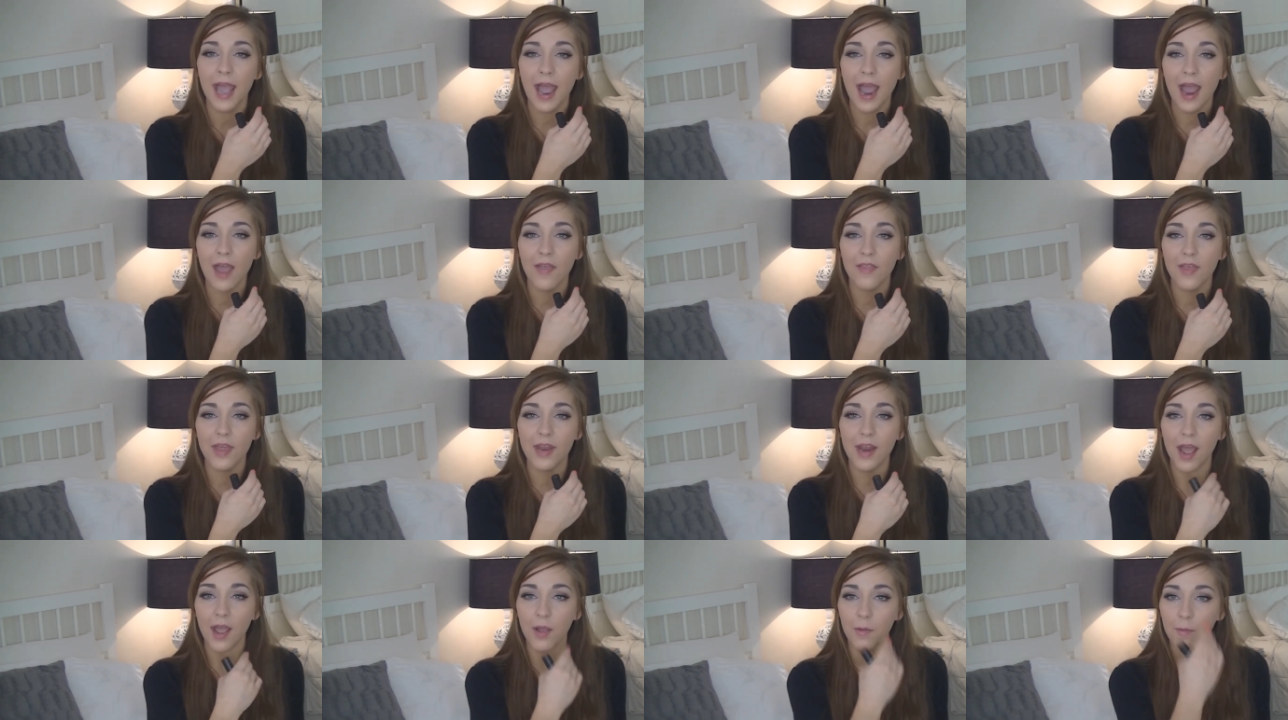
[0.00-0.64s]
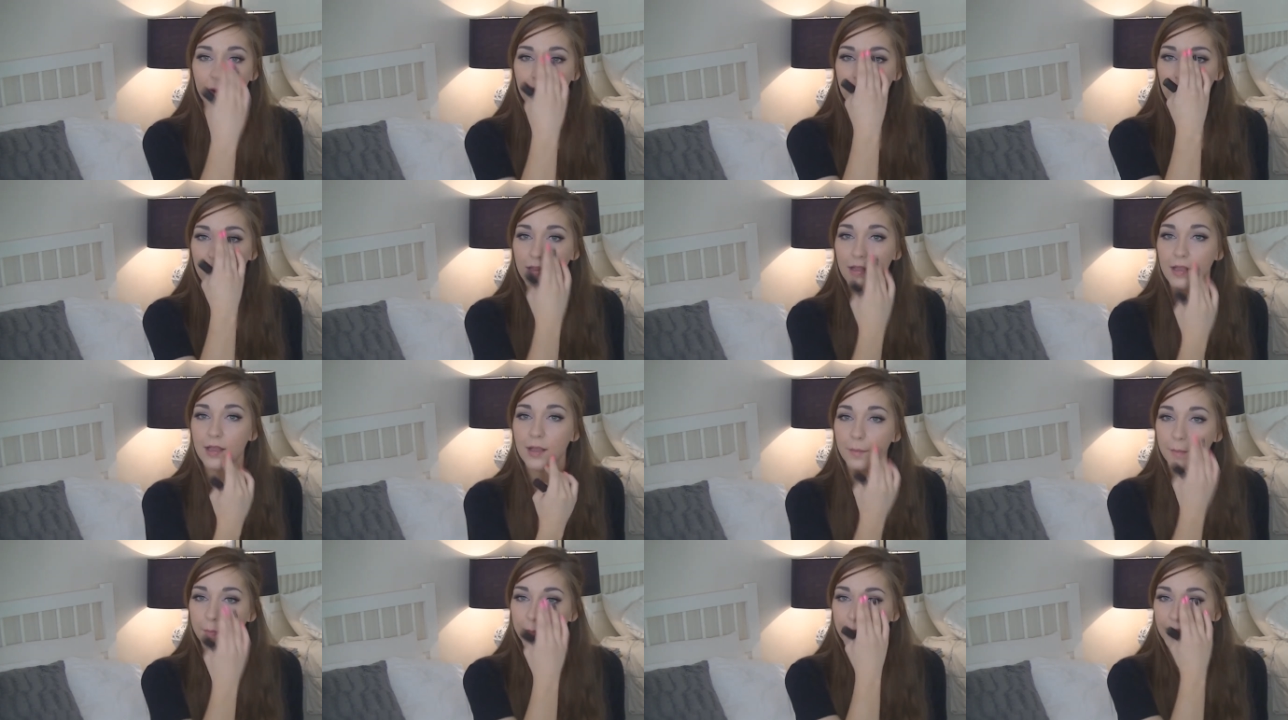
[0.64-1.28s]
And then I will
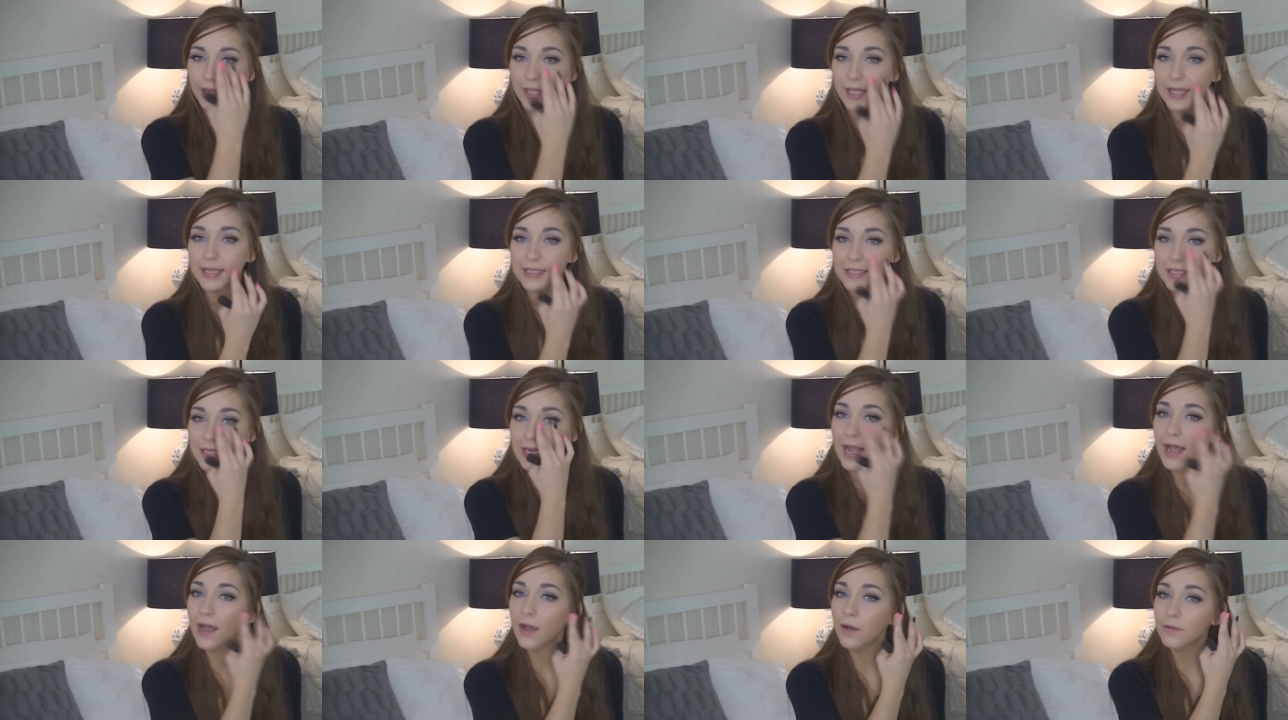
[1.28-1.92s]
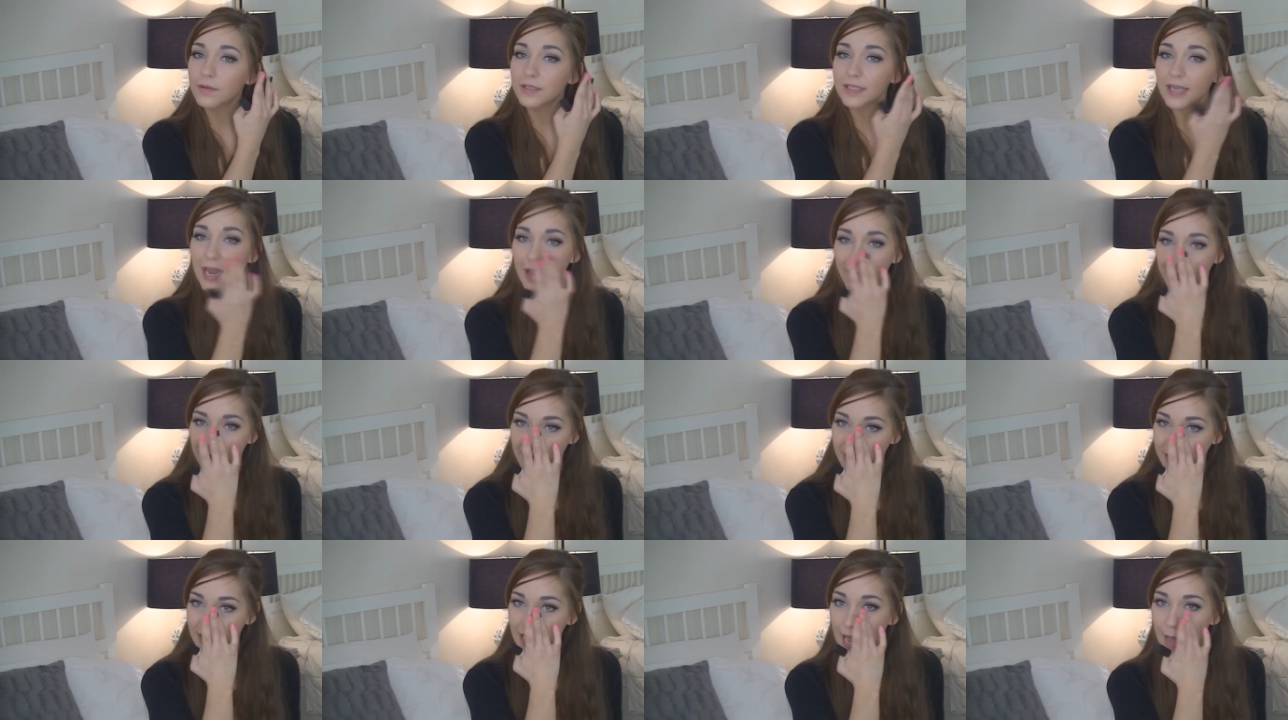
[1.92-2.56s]
blend it out and
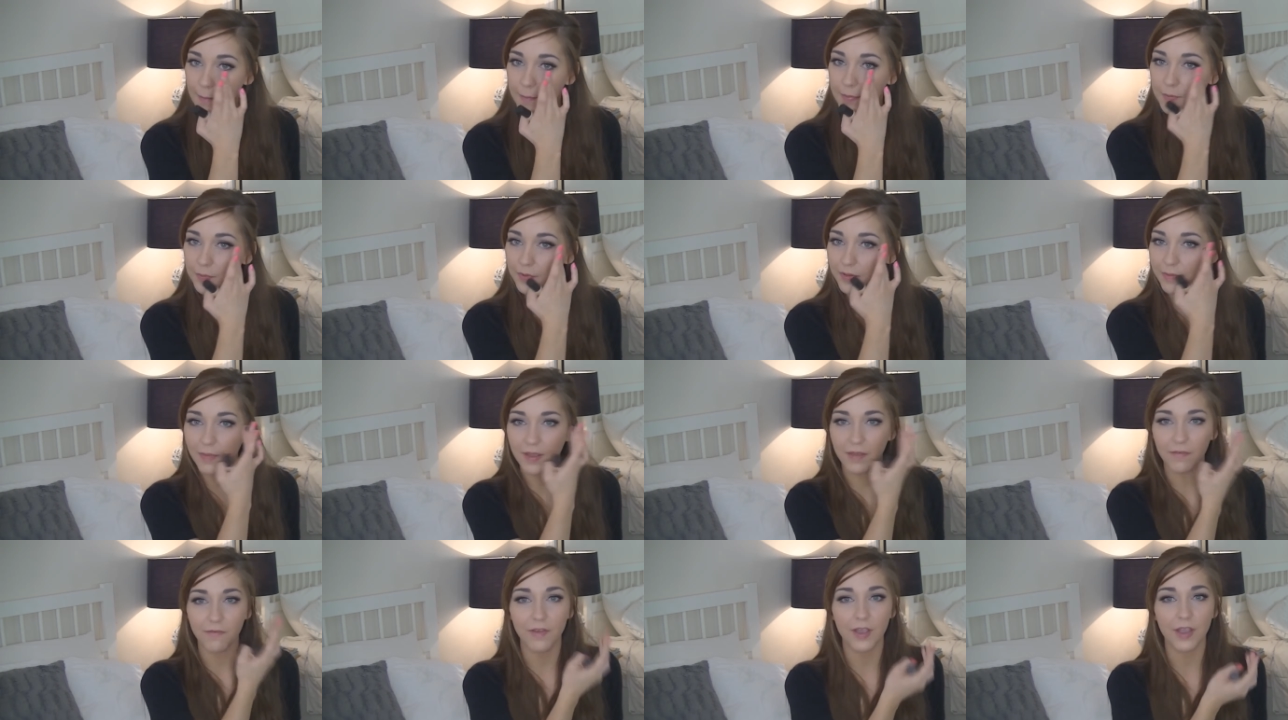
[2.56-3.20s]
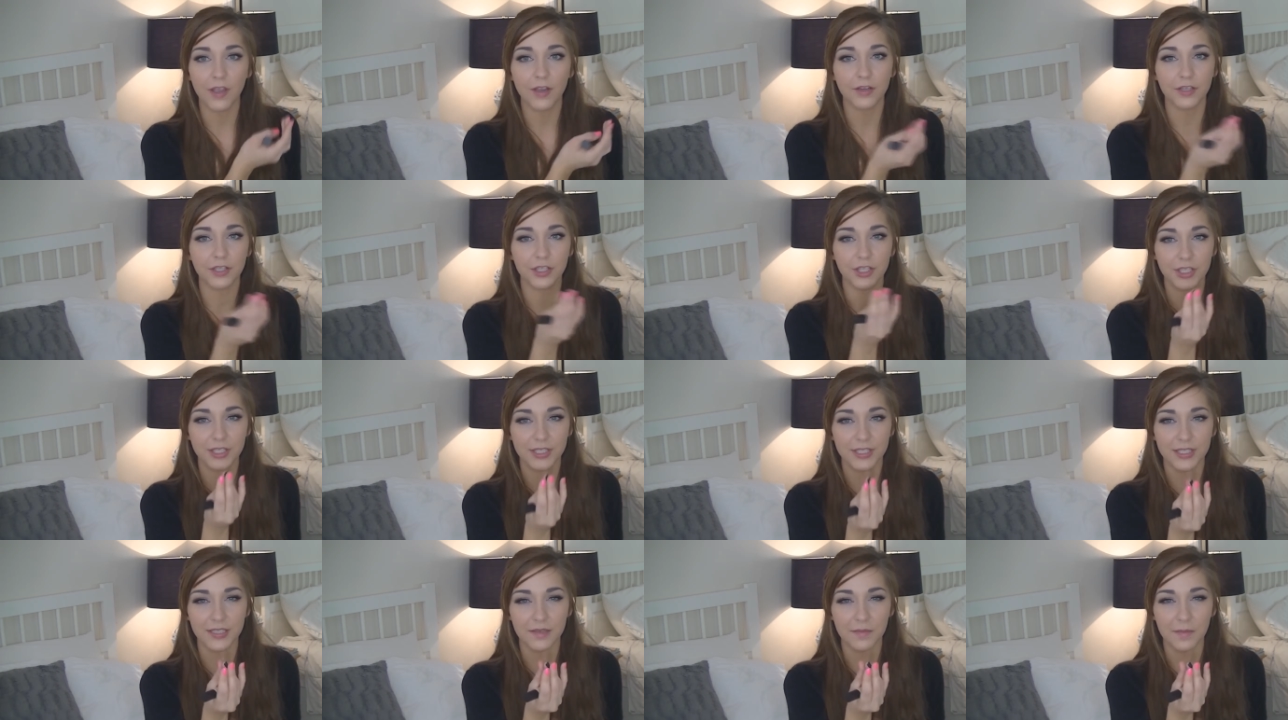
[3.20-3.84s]
then tap it with my fingers
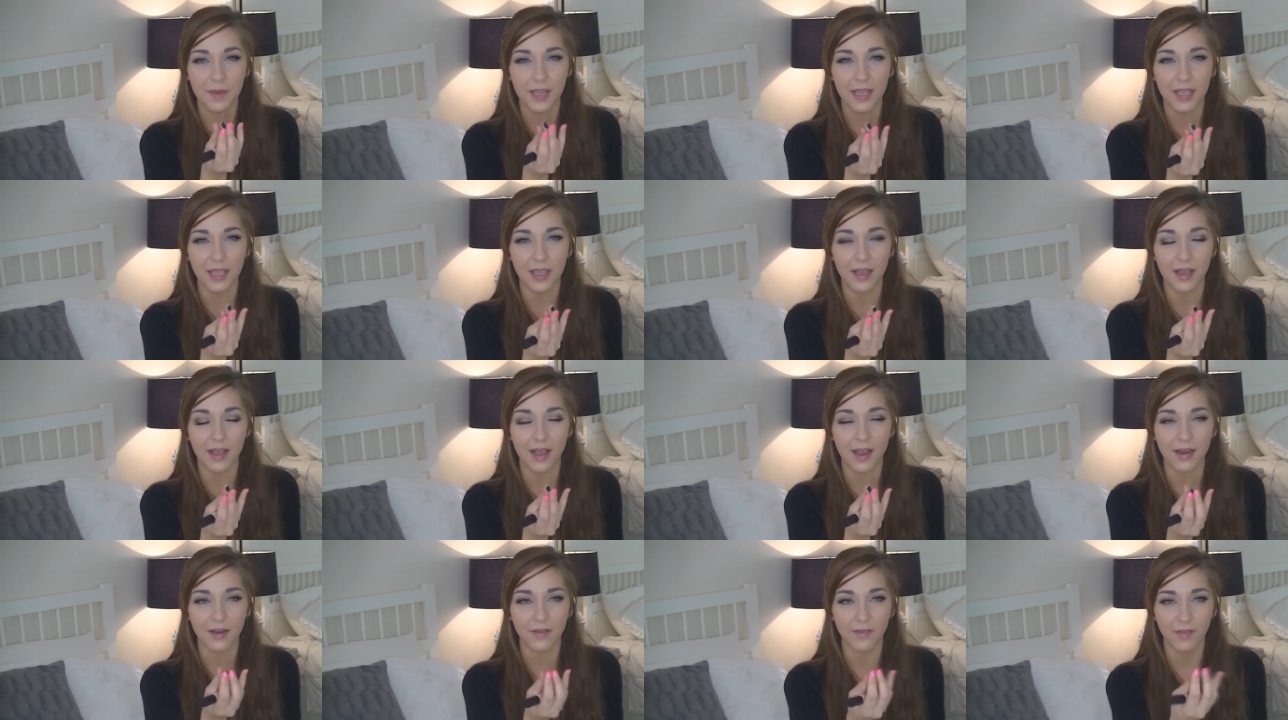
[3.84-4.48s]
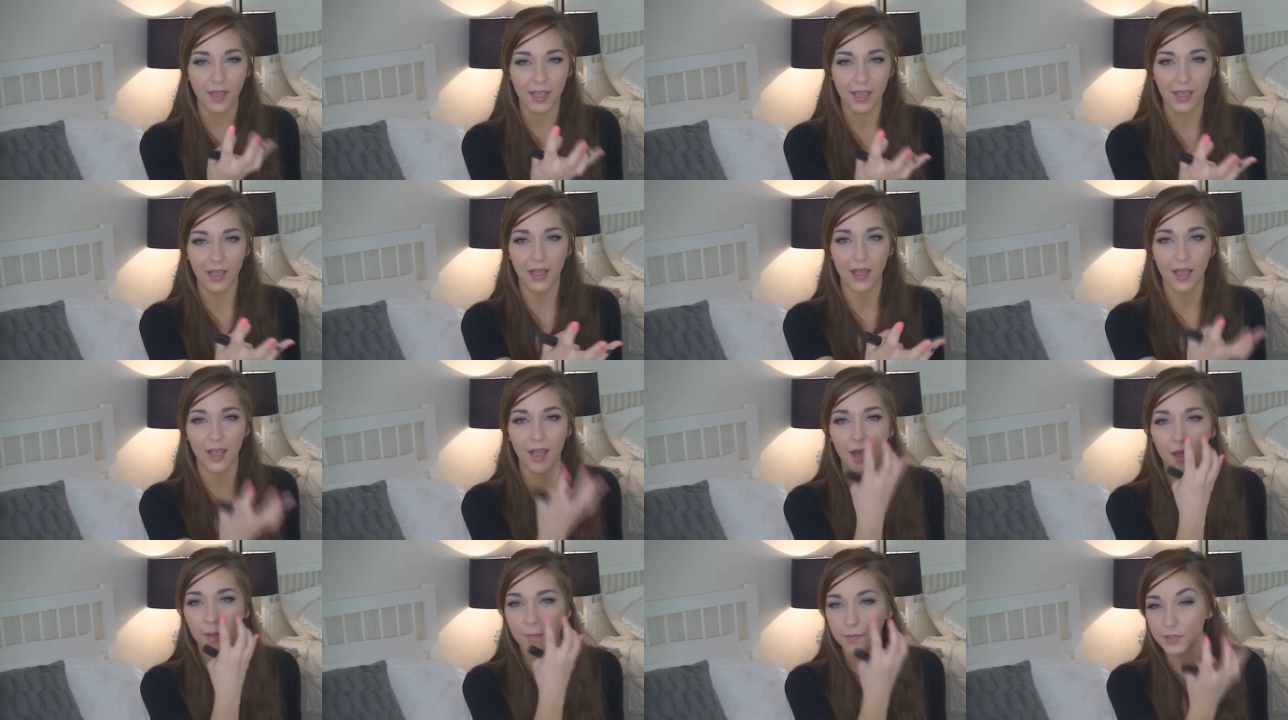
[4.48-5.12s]
just to make it kind of like
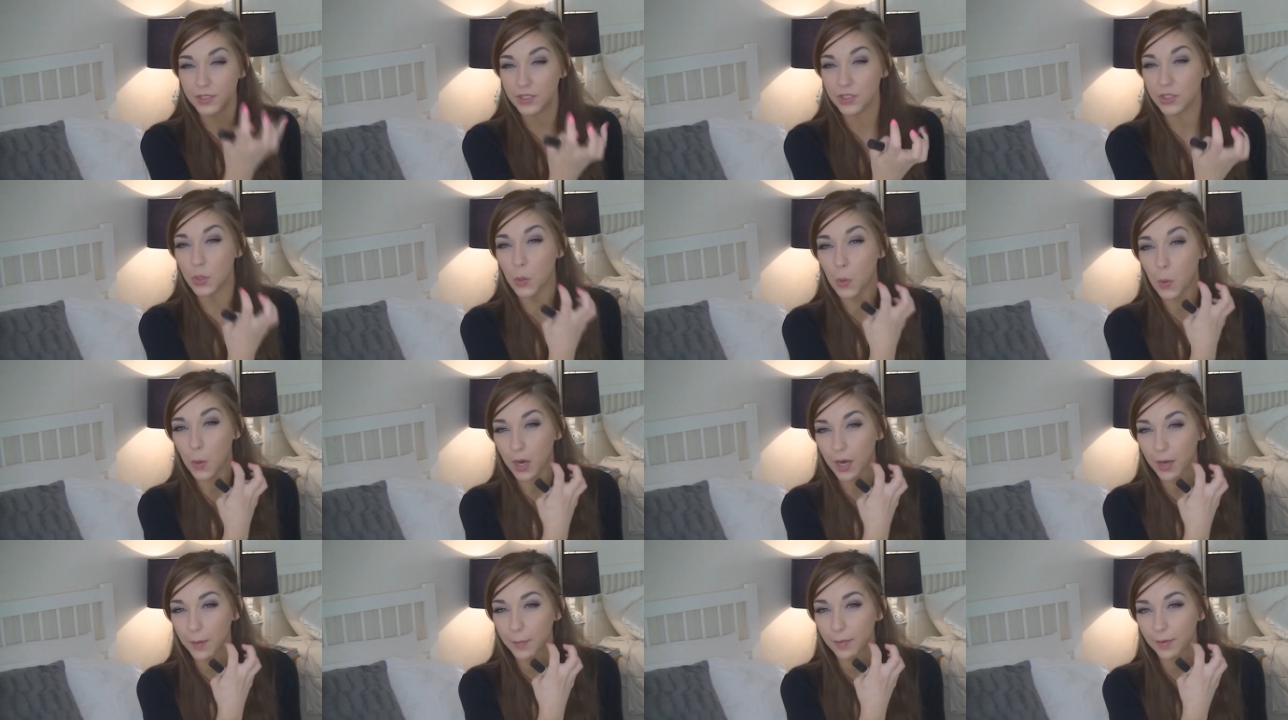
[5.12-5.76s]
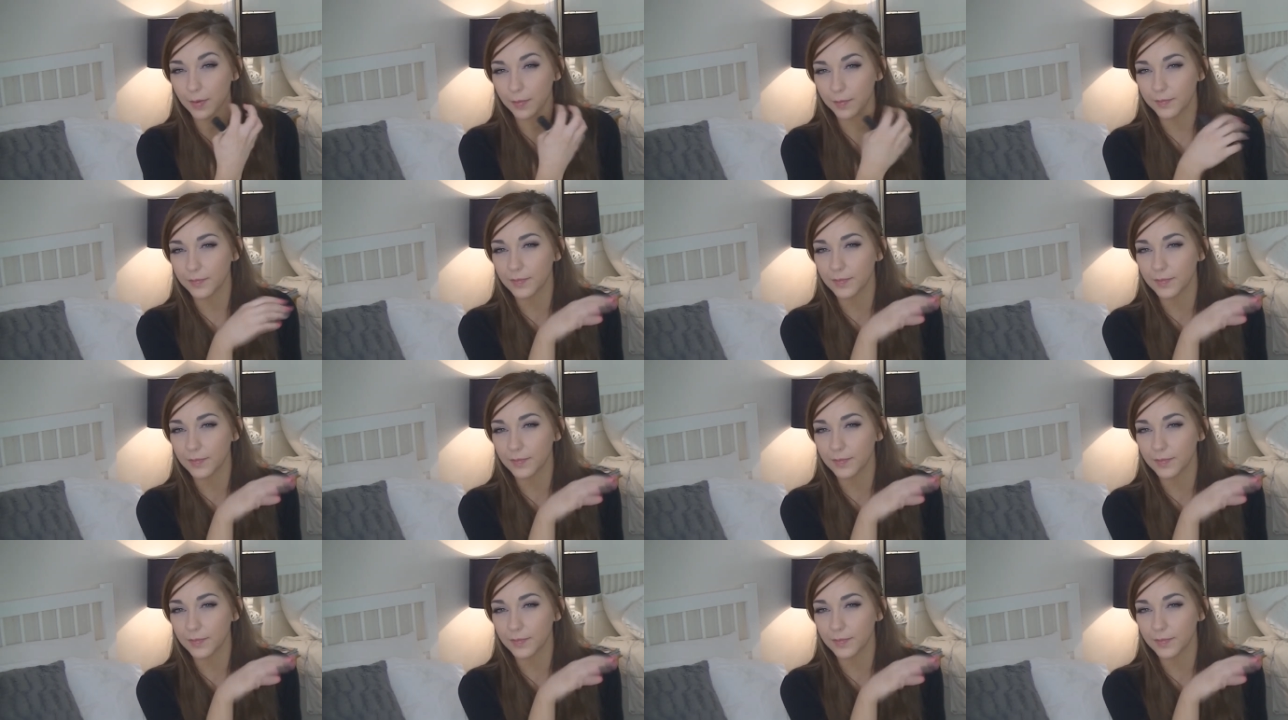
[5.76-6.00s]
absorb,